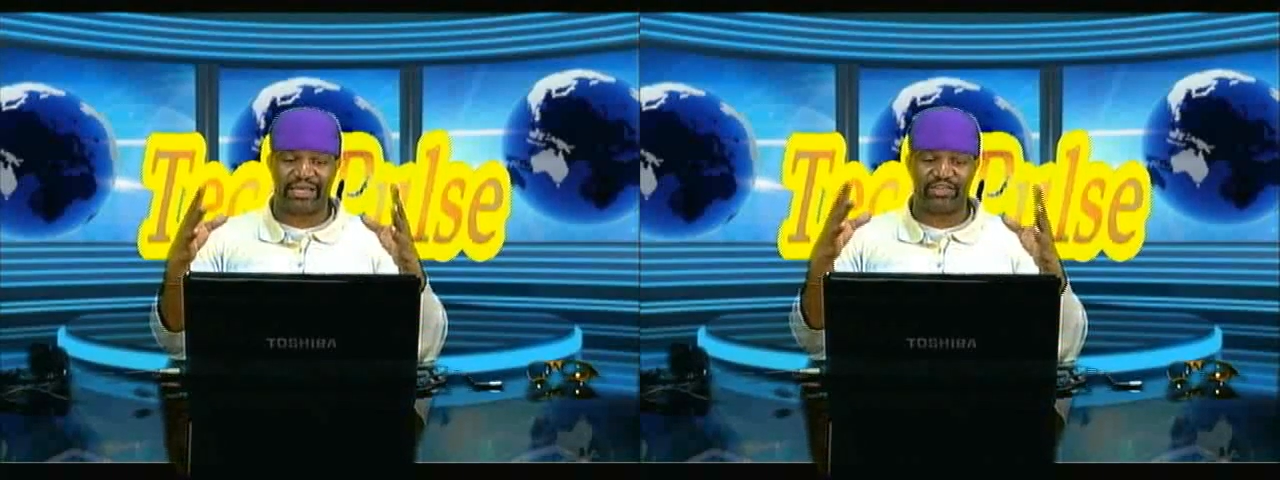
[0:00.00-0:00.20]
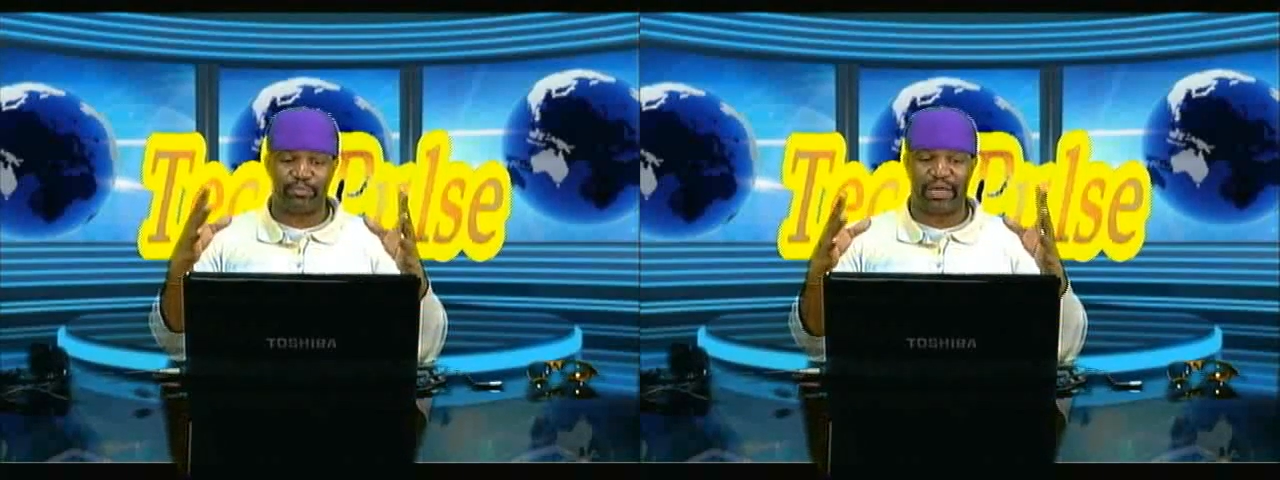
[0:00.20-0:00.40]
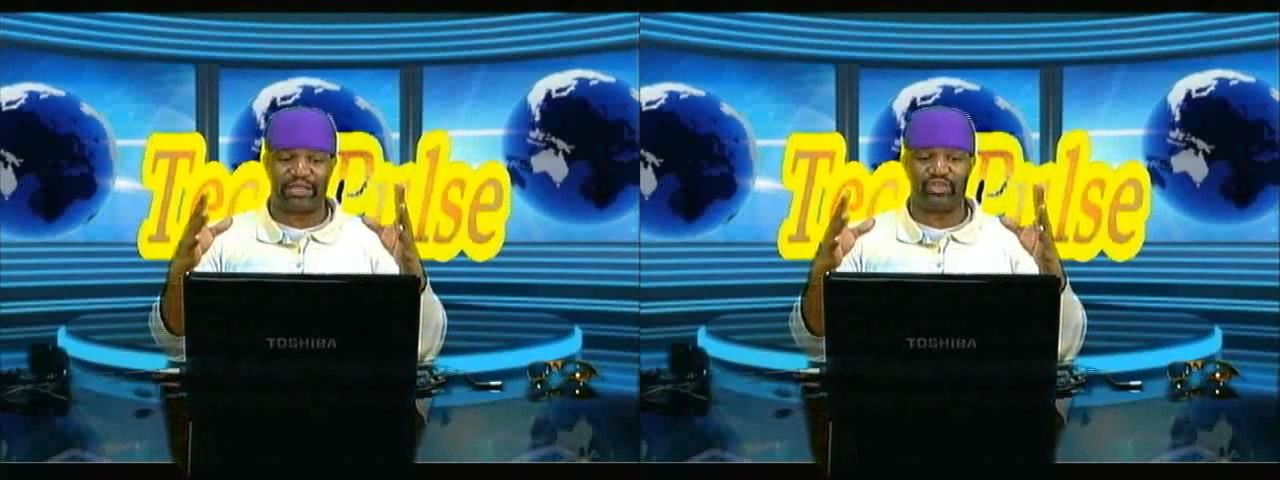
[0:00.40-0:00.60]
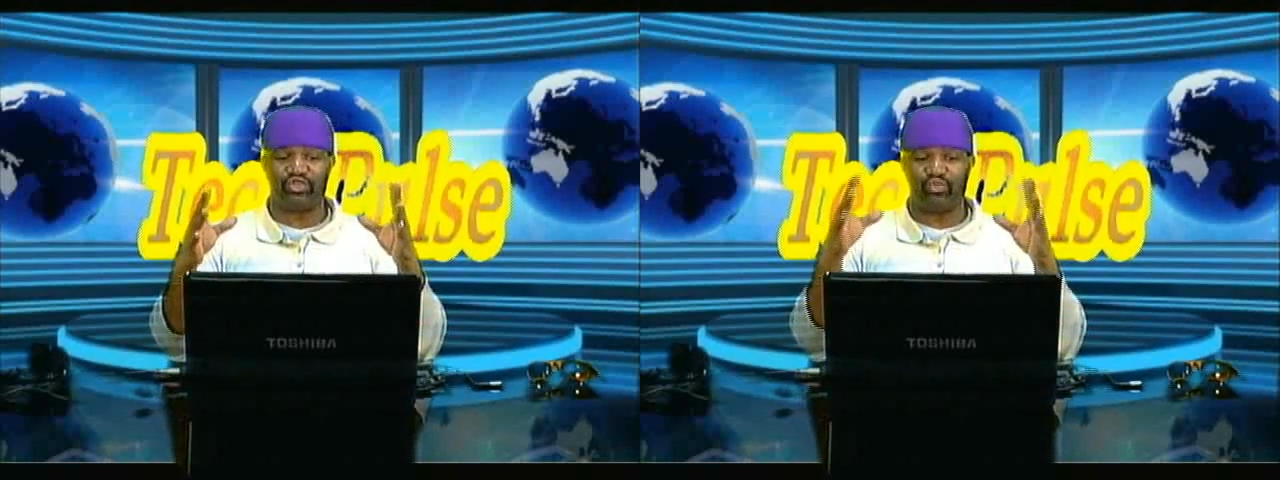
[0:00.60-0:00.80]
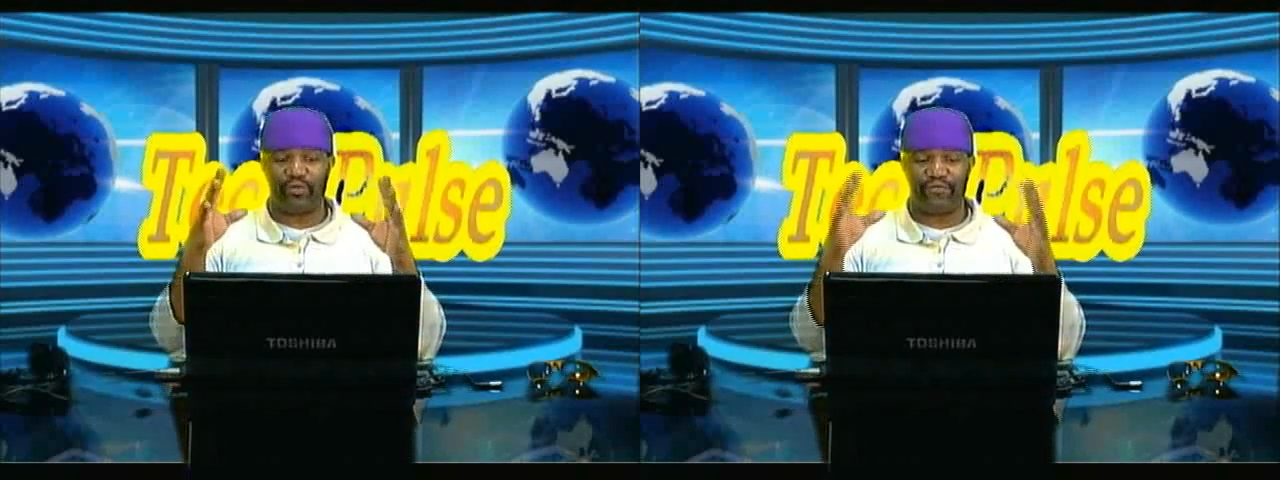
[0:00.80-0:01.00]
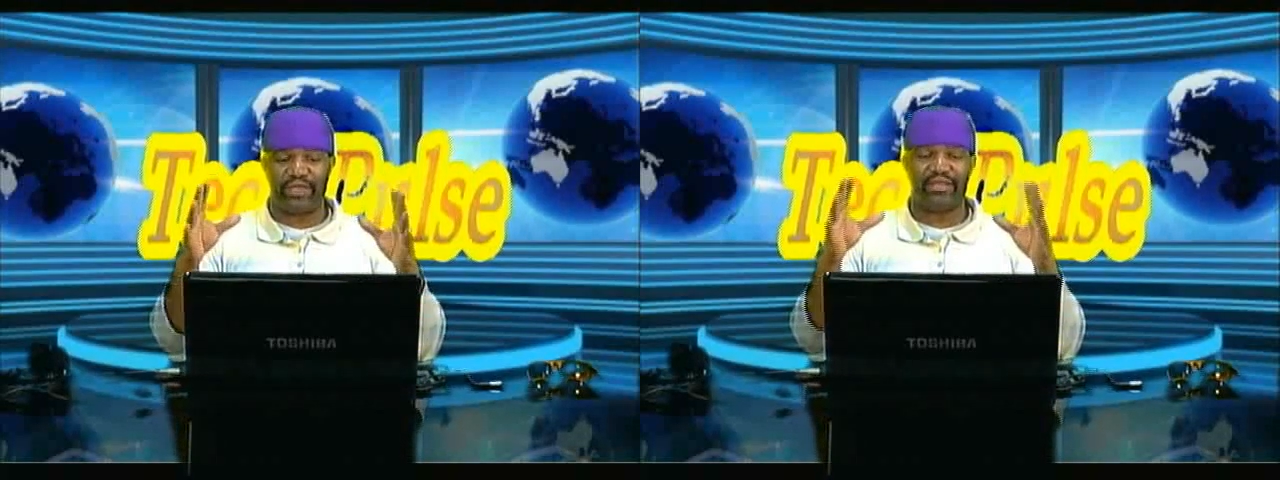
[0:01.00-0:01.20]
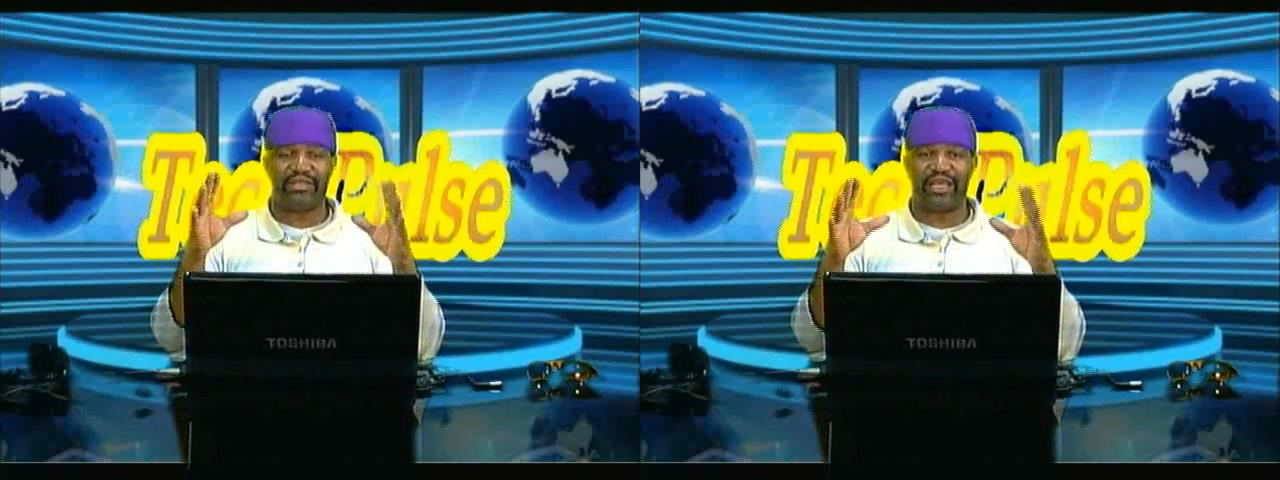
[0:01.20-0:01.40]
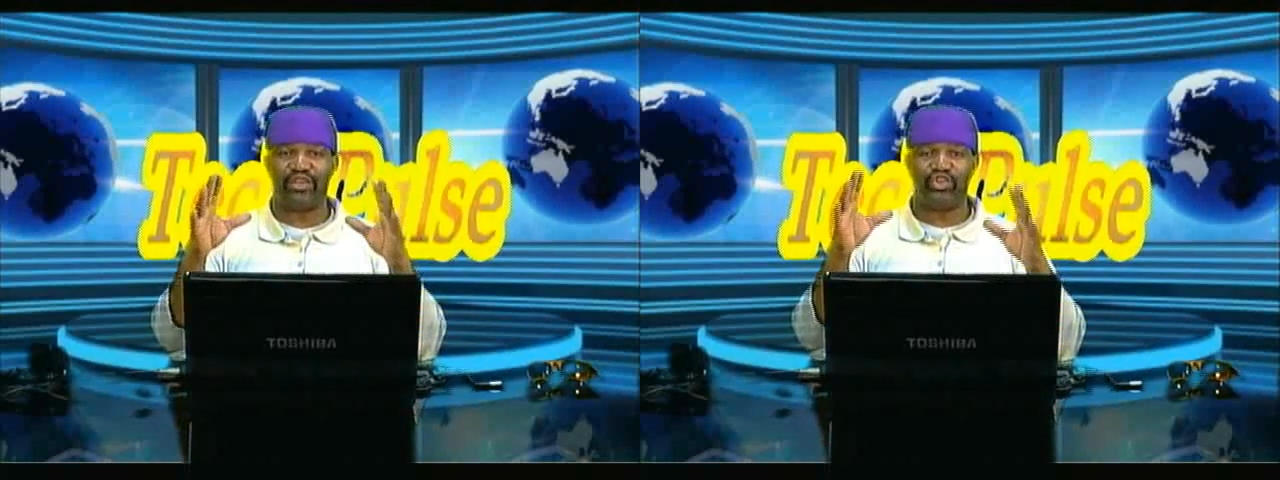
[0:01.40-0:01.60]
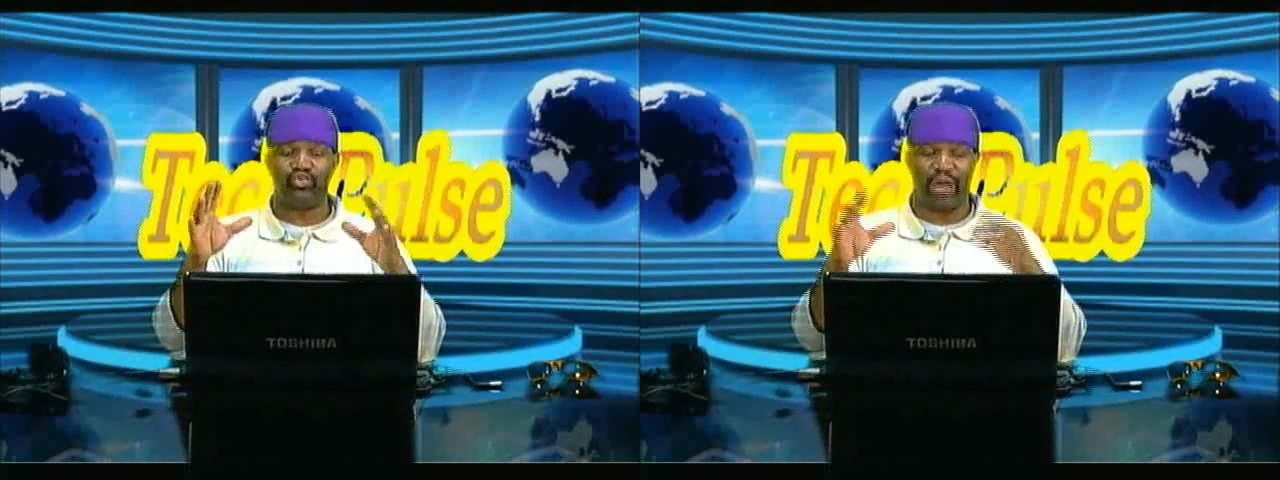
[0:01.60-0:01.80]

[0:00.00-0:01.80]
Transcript: expected to reveal their new